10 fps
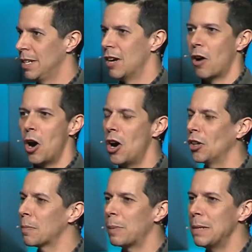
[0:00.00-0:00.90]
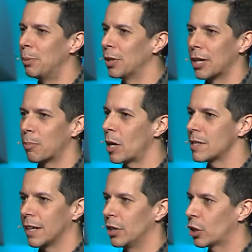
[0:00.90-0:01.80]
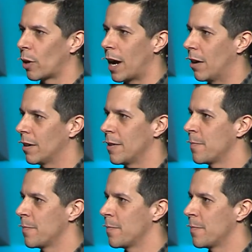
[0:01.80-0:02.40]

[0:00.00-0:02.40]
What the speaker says: Of all the people that are pressing in the crowd,